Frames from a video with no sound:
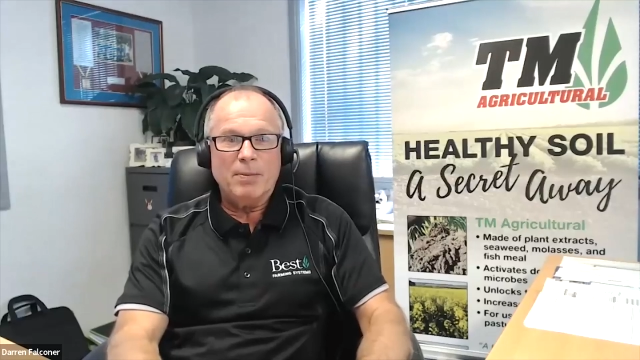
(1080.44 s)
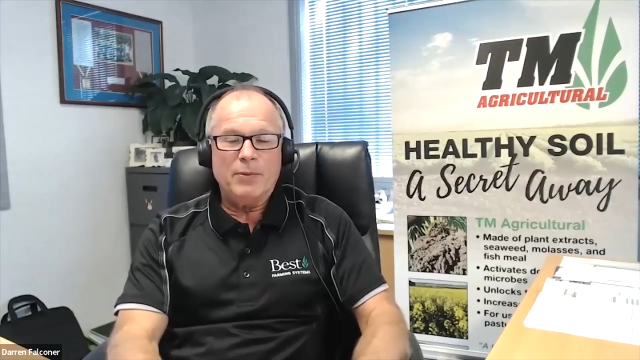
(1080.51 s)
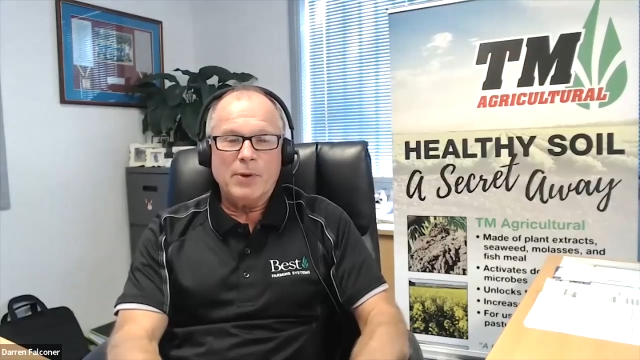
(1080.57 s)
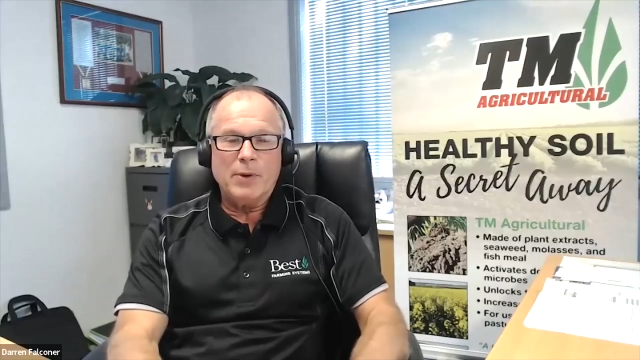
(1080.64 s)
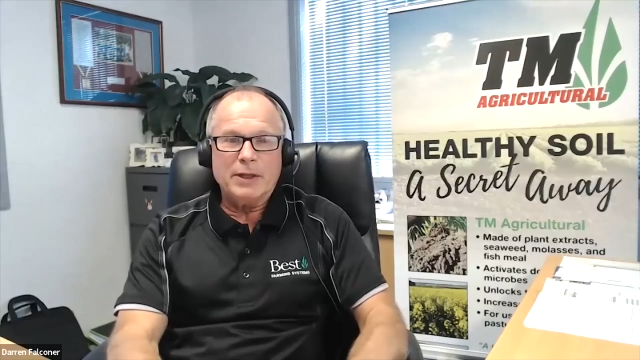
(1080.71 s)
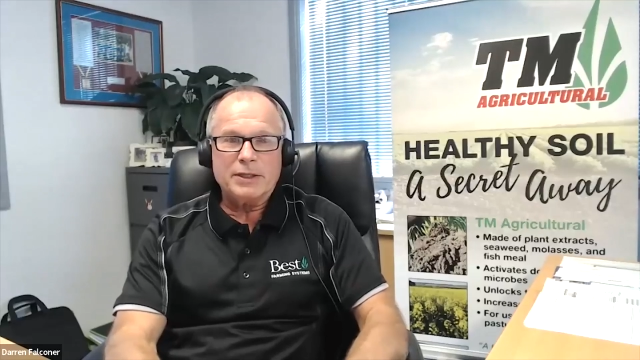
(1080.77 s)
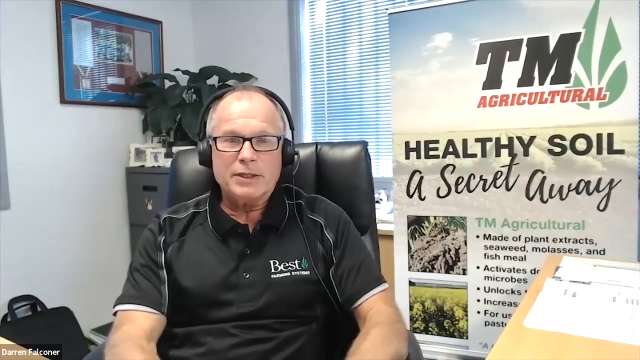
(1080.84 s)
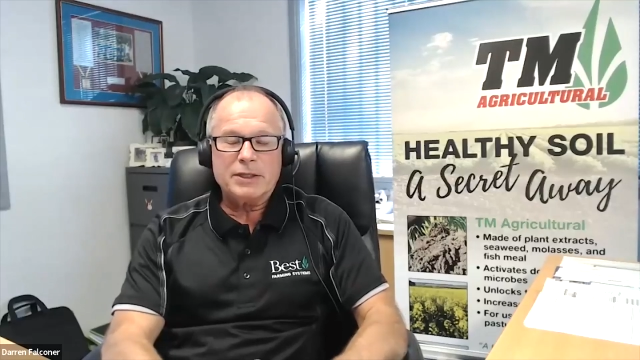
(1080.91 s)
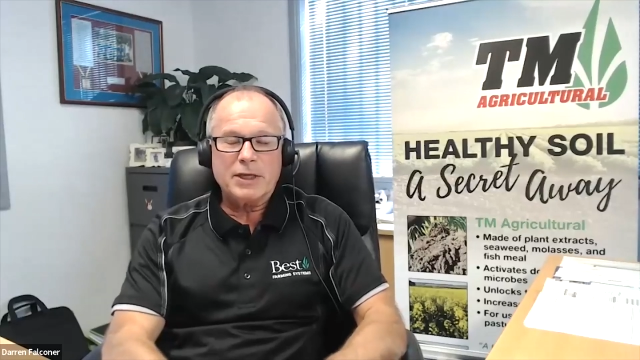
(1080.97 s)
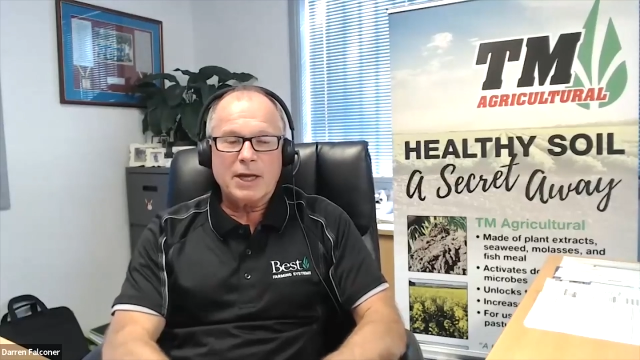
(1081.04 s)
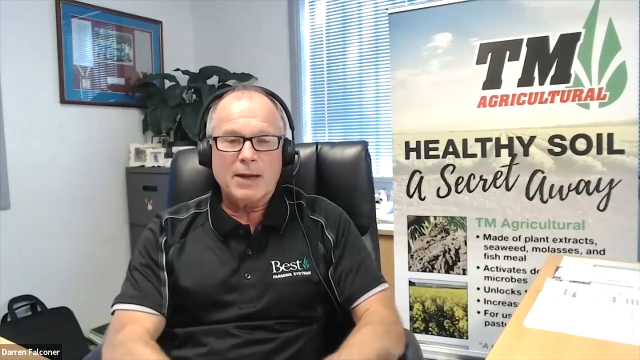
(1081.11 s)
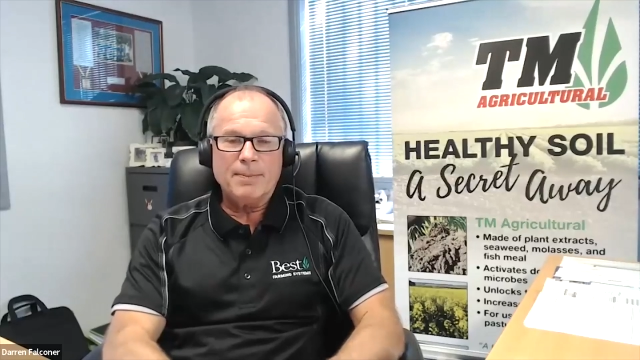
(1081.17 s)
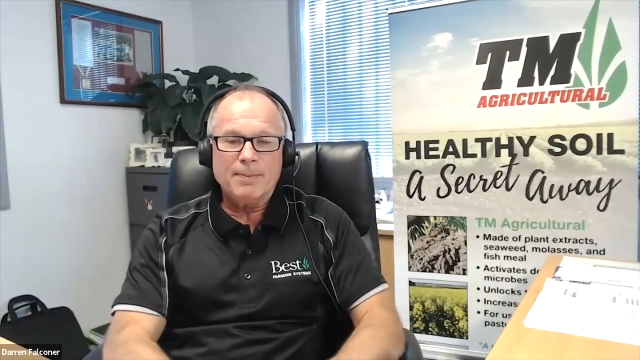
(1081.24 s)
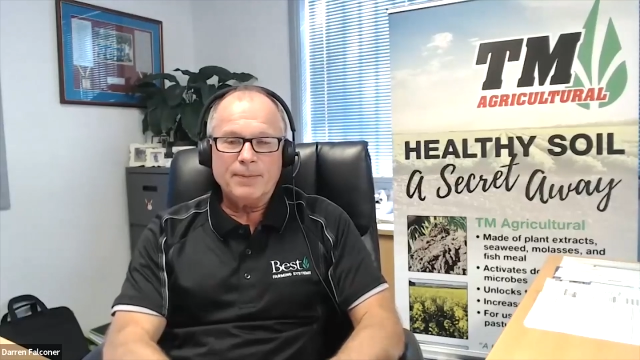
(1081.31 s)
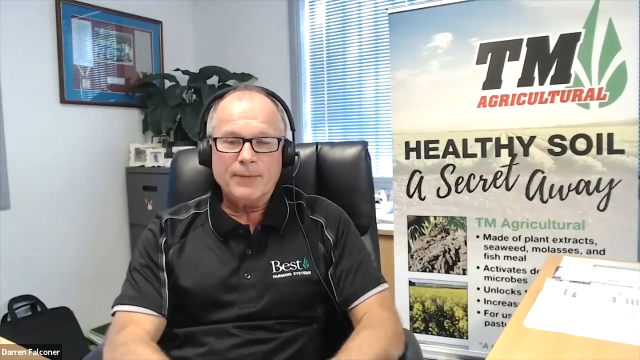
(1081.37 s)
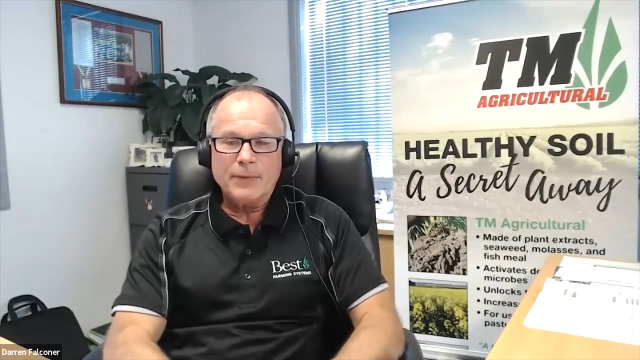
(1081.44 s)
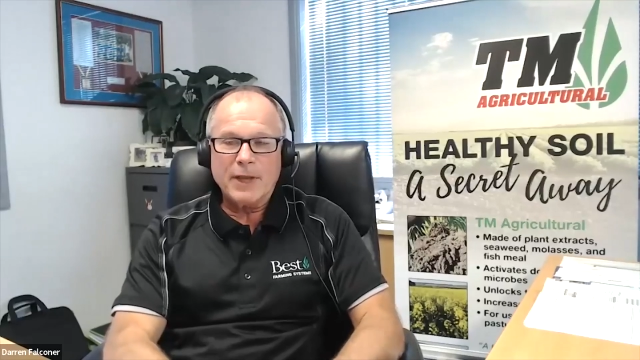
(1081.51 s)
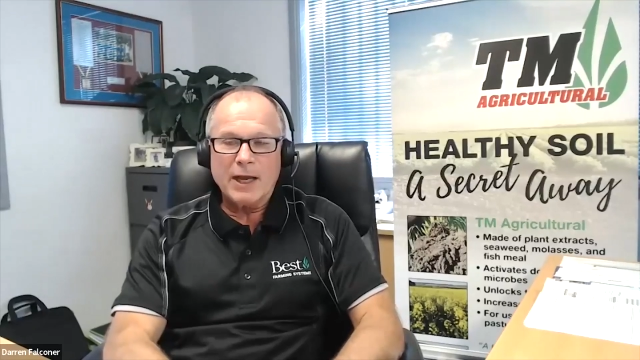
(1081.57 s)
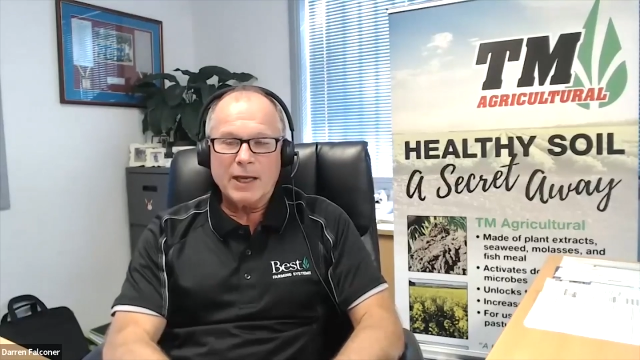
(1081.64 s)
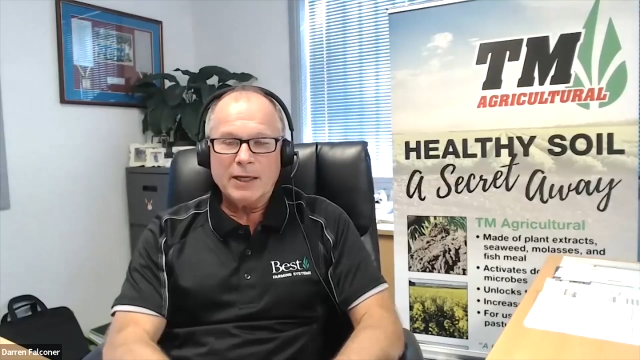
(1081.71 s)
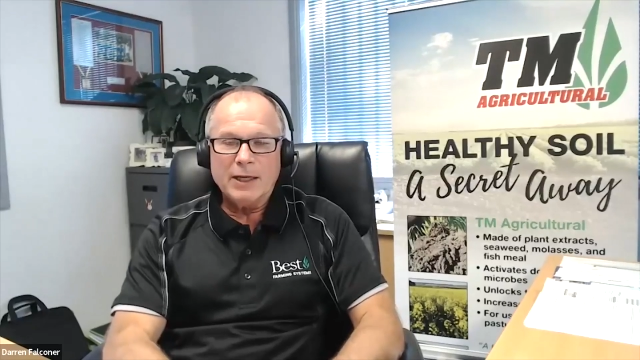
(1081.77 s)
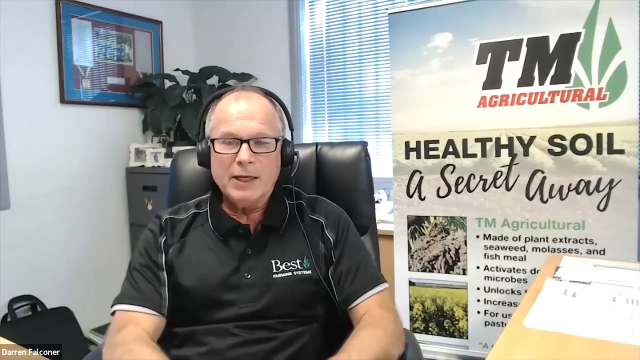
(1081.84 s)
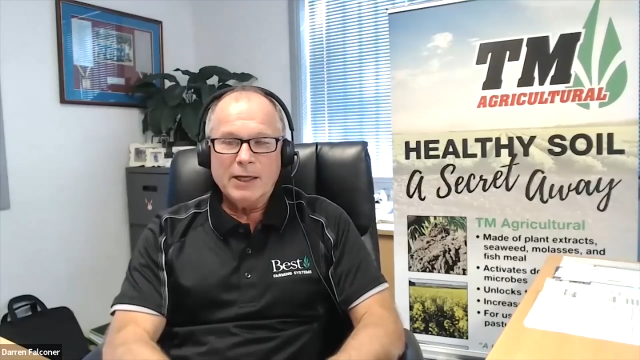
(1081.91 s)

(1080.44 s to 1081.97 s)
me once that,